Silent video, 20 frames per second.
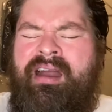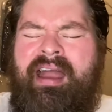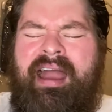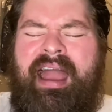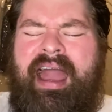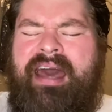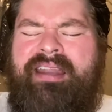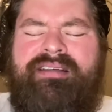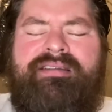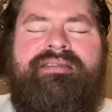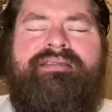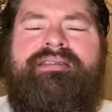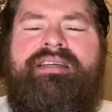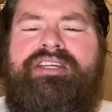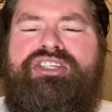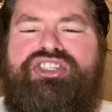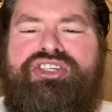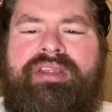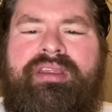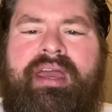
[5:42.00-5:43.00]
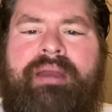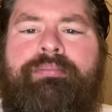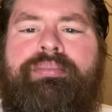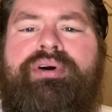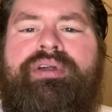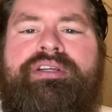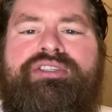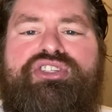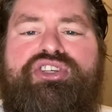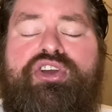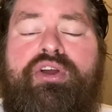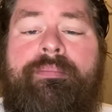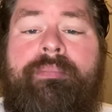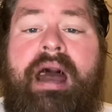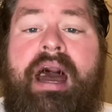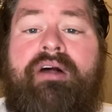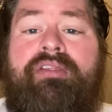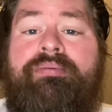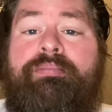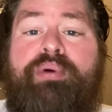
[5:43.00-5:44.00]
anesthesia they put into your
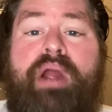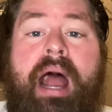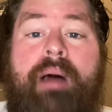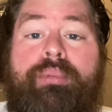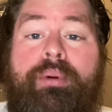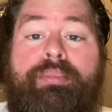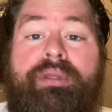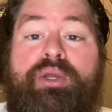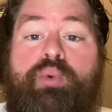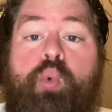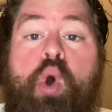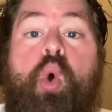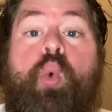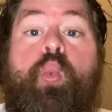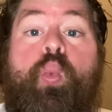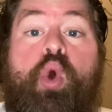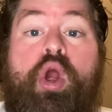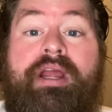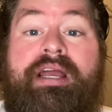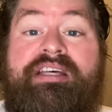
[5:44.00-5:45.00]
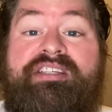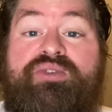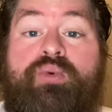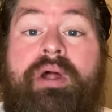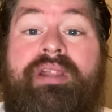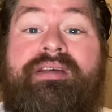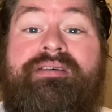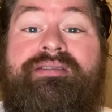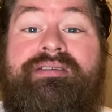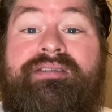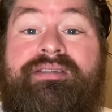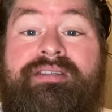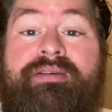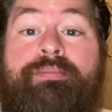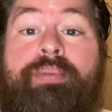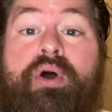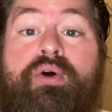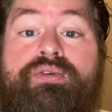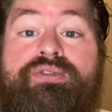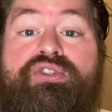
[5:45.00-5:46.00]
mouth probably won't work as well as it's
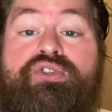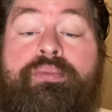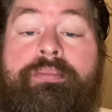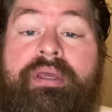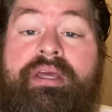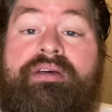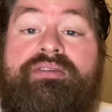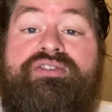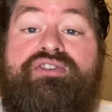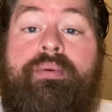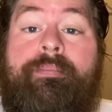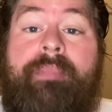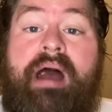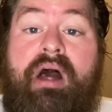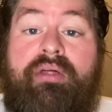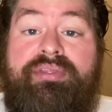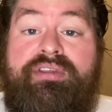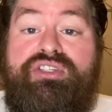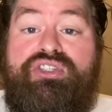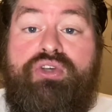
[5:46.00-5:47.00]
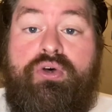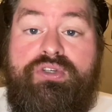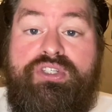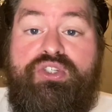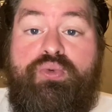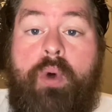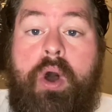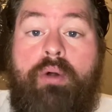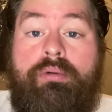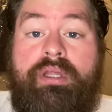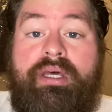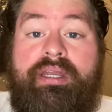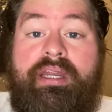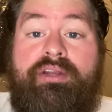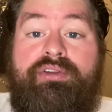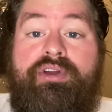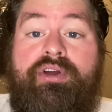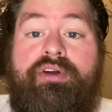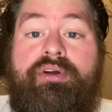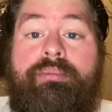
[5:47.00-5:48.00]
supposed to because your mouth is so swollen
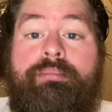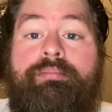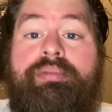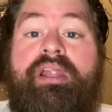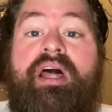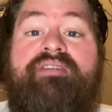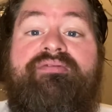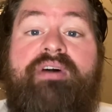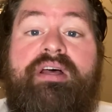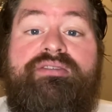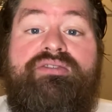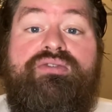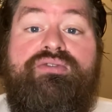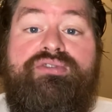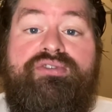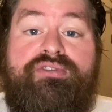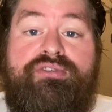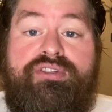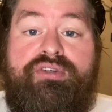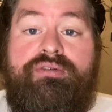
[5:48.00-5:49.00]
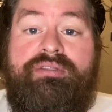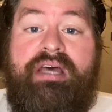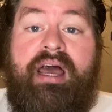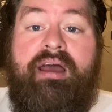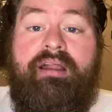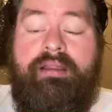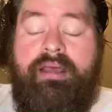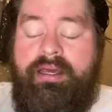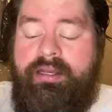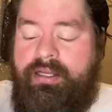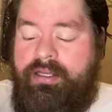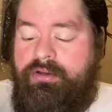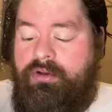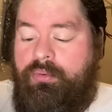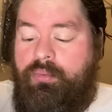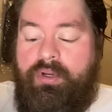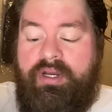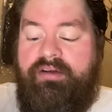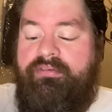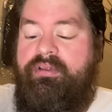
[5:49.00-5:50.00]
and your blood vessels are so dilated or
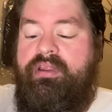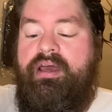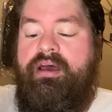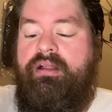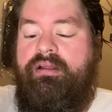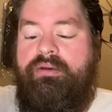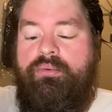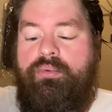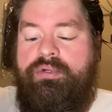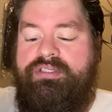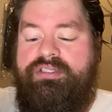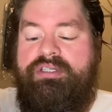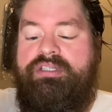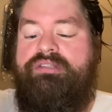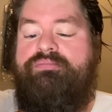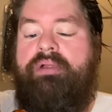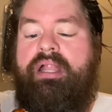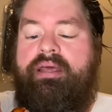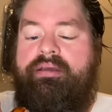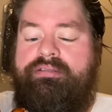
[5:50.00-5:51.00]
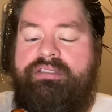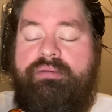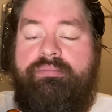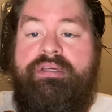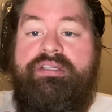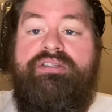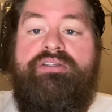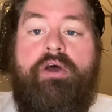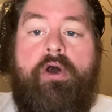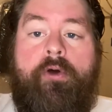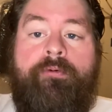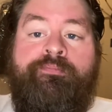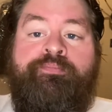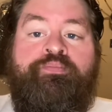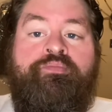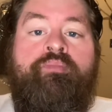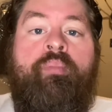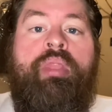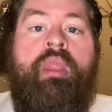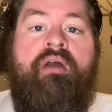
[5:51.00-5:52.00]
whatever the hell it was explained to me. So
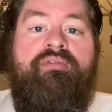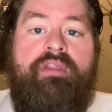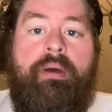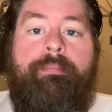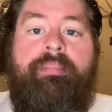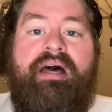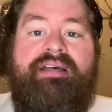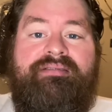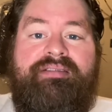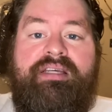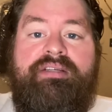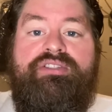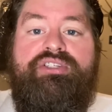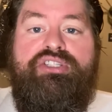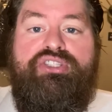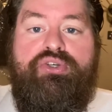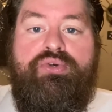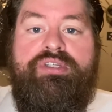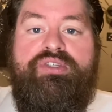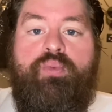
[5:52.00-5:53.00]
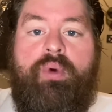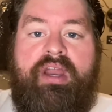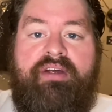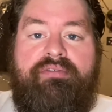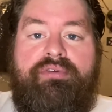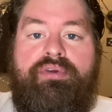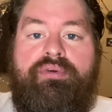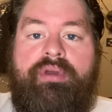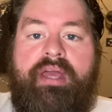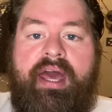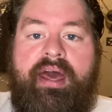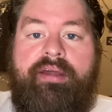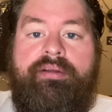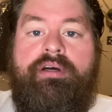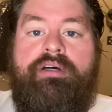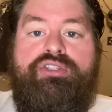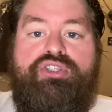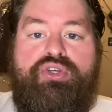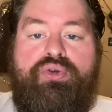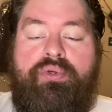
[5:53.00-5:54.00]
the best thing to do is whenever you get
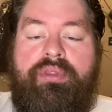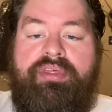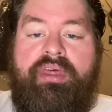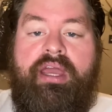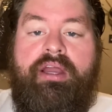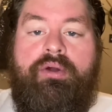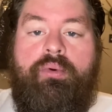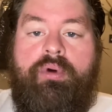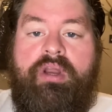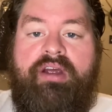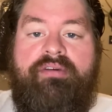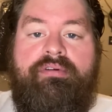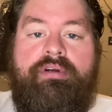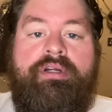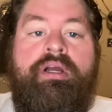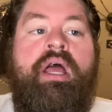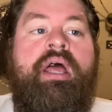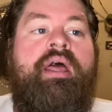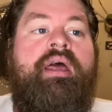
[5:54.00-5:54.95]
a toothache or whatever,